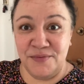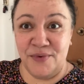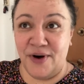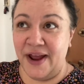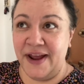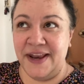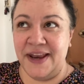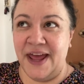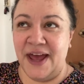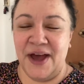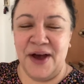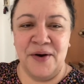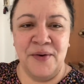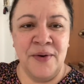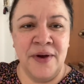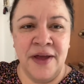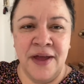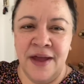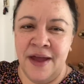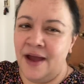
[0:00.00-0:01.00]
right now
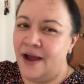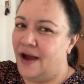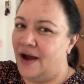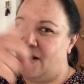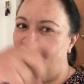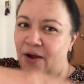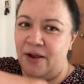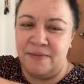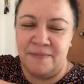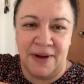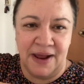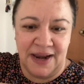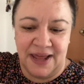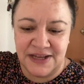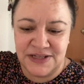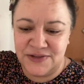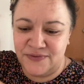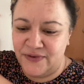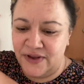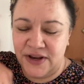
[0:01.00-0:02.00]
in my
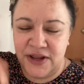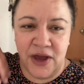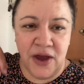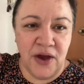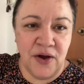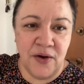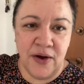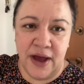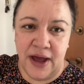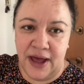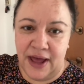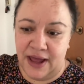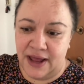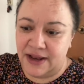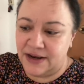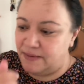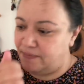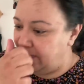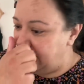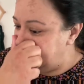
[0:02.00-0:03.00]
last video
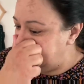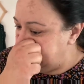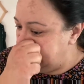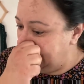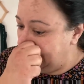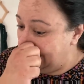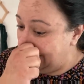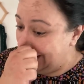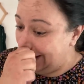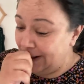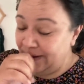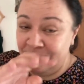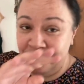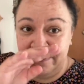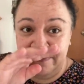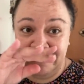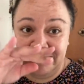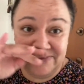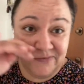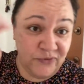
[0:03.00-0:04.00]
and basically
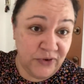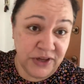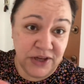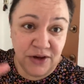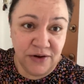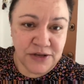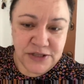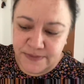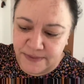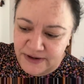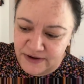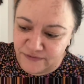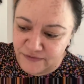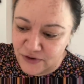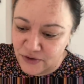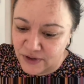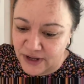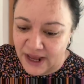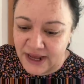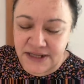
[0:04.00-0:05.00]
for you it's been a
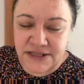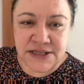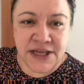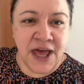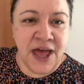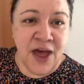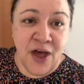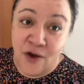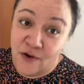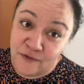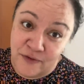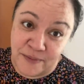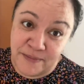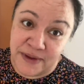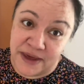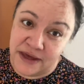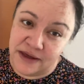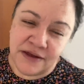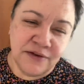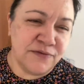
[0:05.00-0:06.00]
few days for
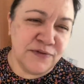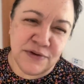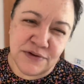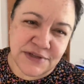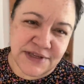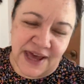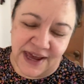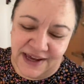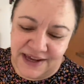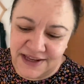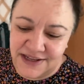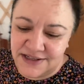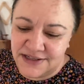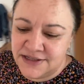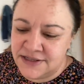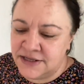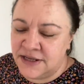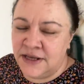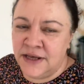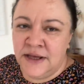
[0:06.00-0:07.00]
me a few
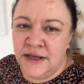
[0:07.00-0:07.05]
seconds